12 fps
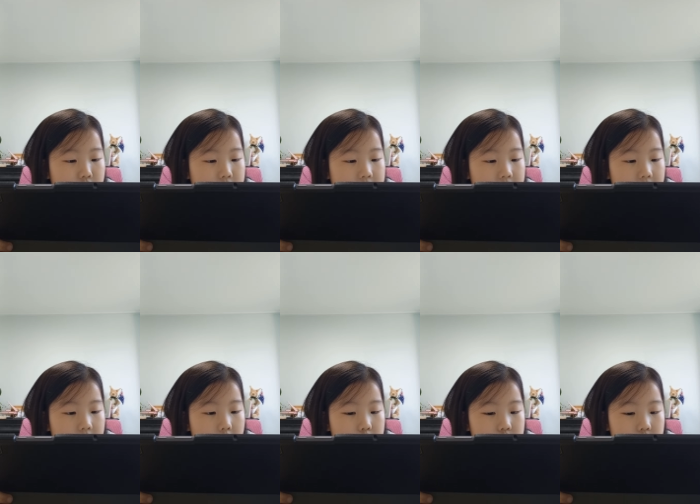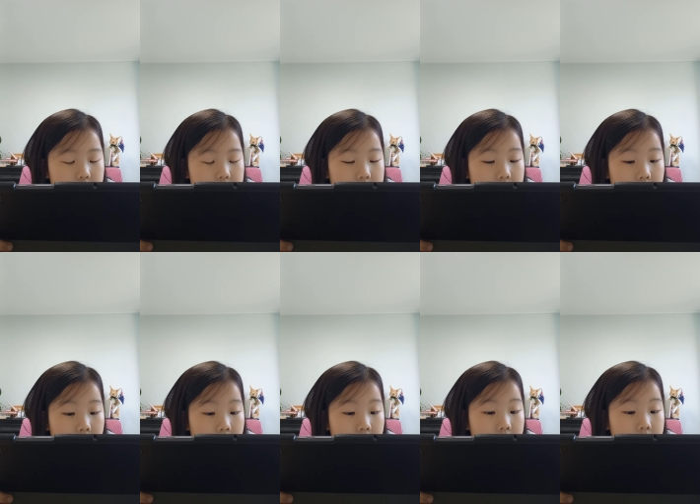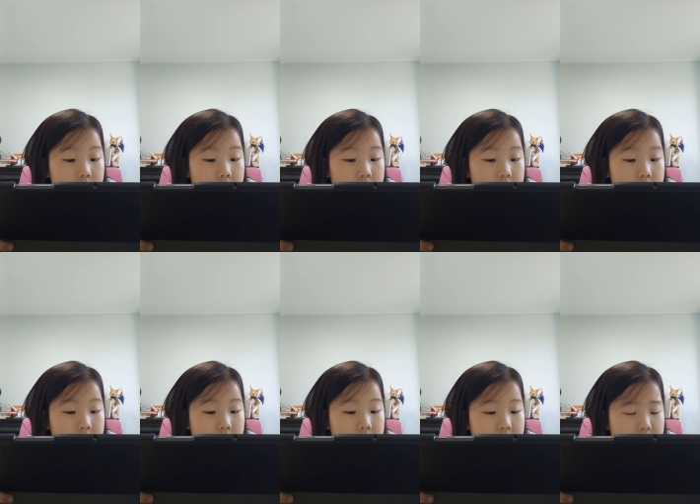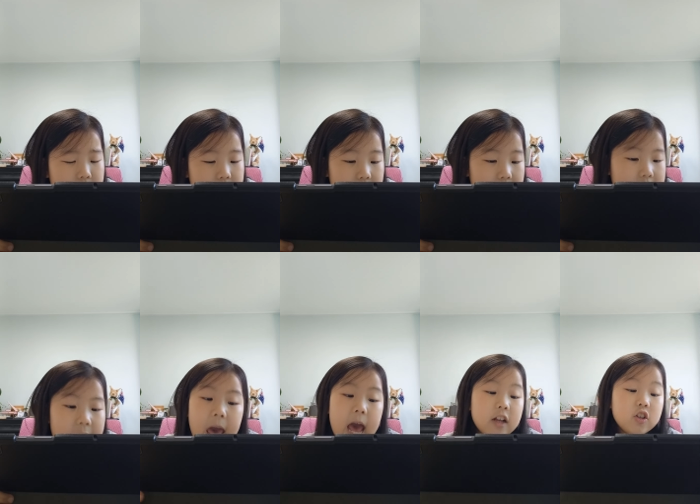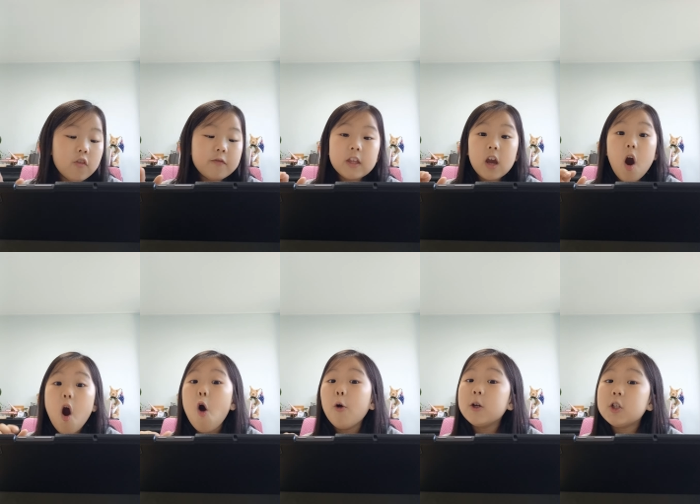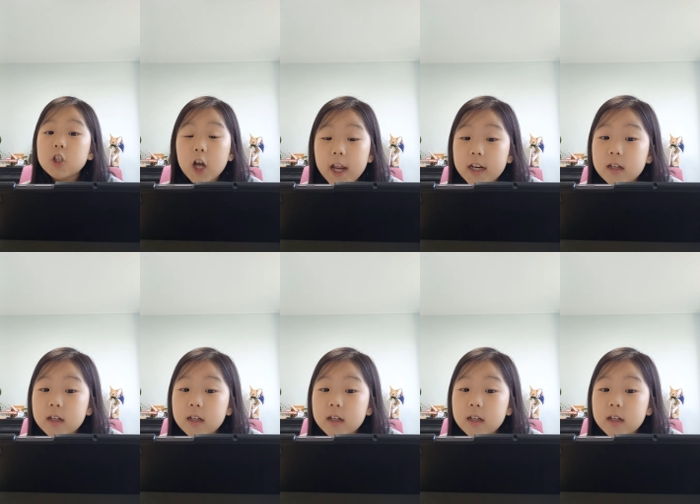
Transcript: of the ocean. He's at the edge of the ocean?